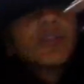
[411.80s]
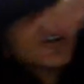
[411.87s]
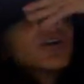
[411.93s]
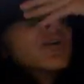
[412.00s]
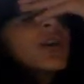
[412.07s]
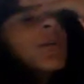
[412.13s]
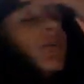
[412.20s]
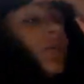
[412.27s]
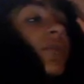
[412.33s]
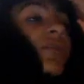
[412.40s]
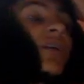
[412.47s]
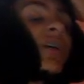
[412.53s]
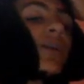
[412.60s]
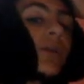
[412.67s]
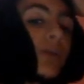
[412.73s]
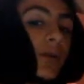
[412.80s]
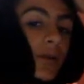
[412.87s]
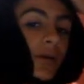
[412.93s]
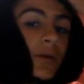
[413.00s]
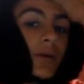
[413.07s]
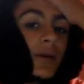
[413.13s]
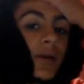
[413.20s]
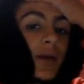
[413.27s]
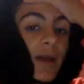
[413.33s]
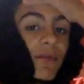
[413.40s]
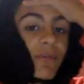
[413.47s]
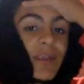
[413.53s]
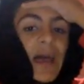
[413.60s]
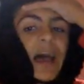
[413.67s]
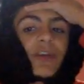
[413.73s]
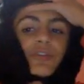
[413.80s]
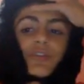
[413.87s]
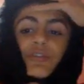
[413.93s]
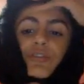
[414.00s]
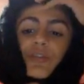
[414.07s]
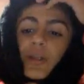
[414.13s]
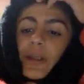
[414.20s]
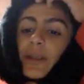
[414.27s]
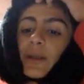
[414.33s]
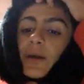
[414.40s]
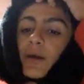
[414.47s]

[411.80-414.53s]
incredible movie. Every actor's great.